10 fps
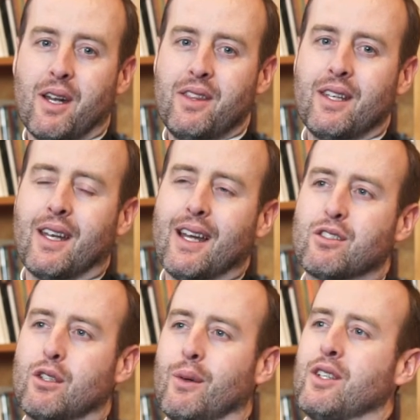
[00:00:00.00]
But I think it
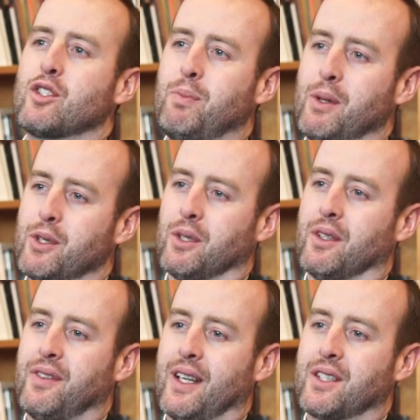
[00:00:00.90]
has great
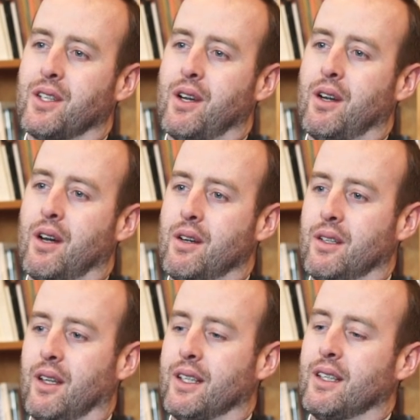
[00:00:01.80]
spiritual effects in our
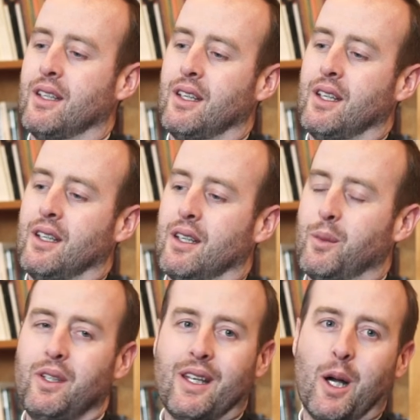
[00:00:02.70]
heart. Like,
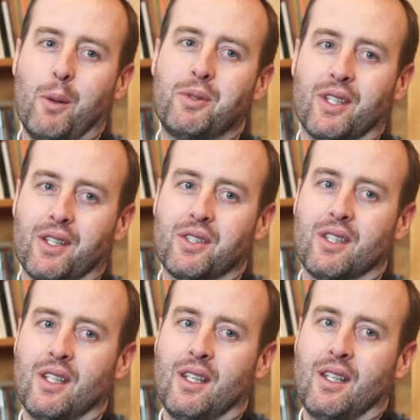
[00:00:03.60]
it really helps
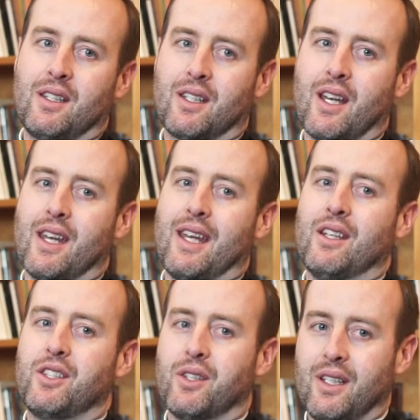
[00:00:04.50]
us to kind of
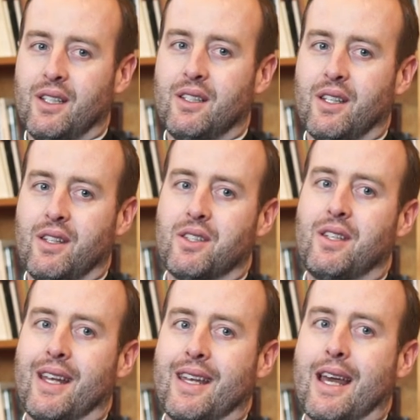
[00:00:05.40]
enter into this
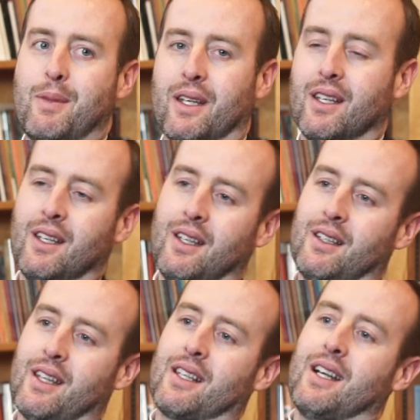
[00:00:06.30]
dynamic
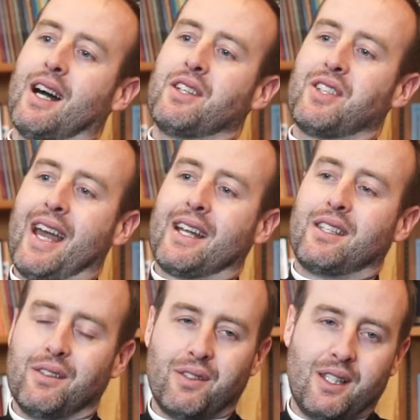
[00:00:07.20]
that God is
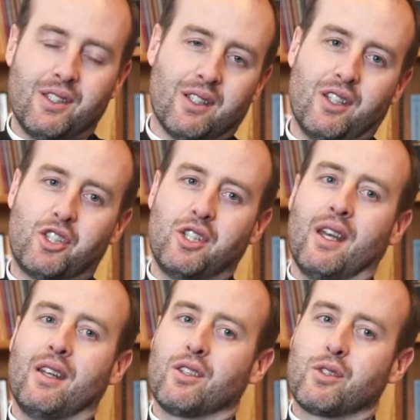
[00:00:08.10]
active. He's
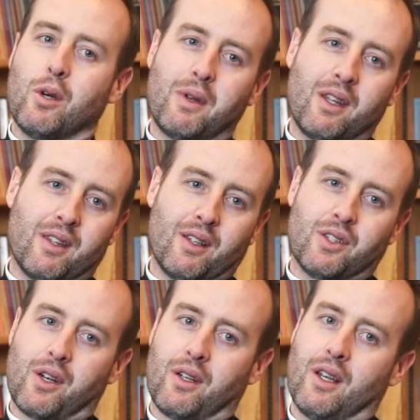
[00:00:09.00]
initiating so many
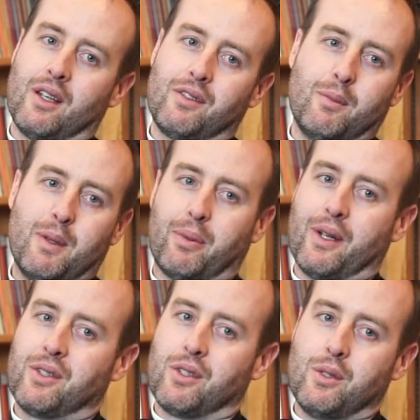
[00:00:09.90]
things in our life to be
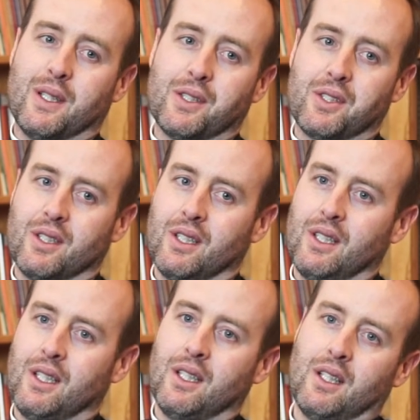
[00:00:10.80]
present to us.
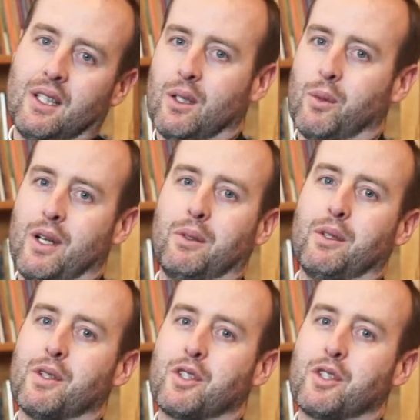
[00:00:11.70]
We're able to